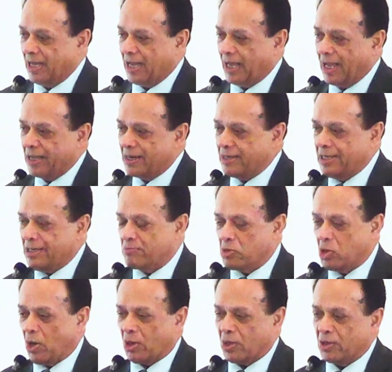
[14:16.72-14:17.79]
I read a
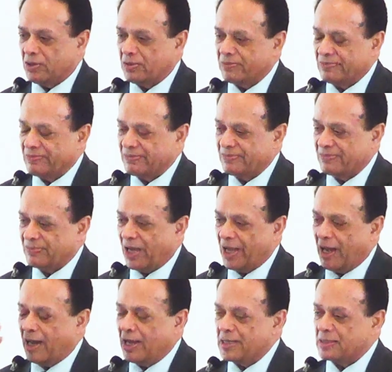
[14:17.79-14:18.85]
book.
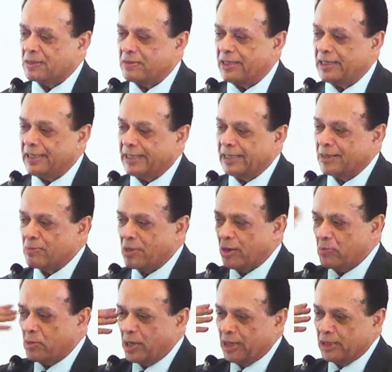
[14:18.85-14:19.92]
My eyes are reading it,
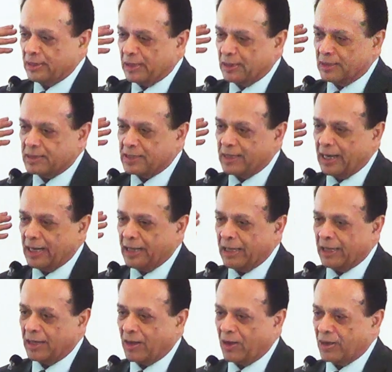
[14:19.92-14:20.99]
my brain is
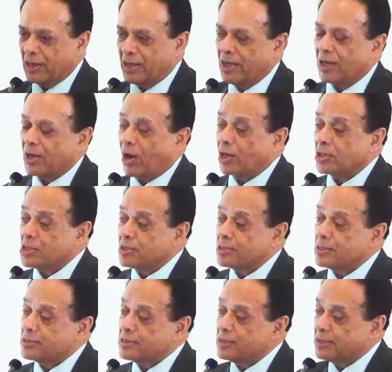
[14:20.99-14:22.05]
understanding.
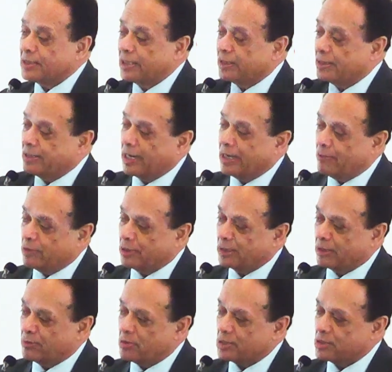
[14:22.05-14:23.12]
Consciousness is
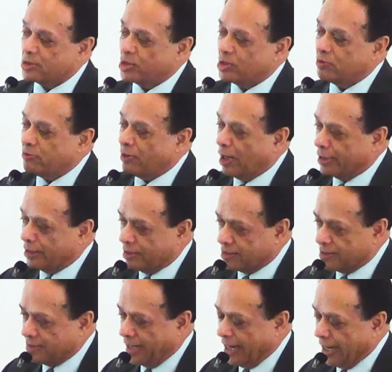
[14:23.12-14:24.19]
delivering the message of
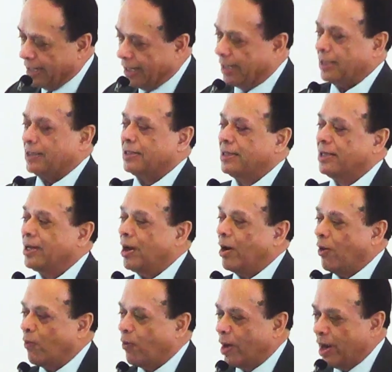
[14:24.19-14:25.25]
understanding,
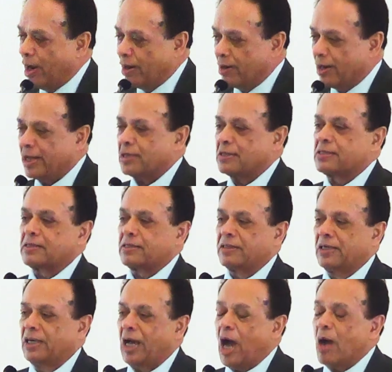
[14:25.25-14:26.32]

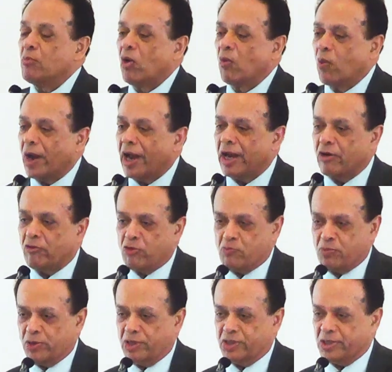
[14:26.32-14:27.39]
awareness. I'm aware of
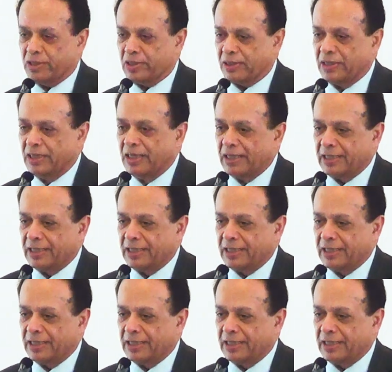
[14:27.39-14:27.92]
a person.